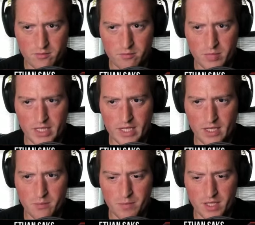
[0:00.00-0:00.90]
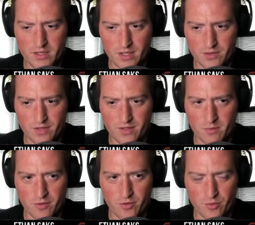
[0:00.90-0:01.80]
Bedhead Beasties. They have something
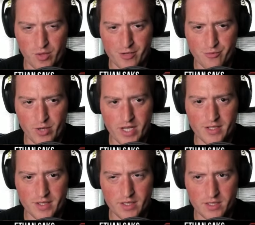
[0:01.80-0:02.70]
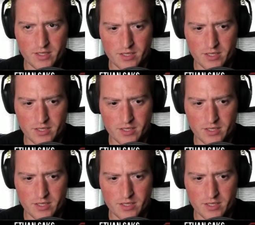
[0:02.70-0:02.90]
for red red, huh?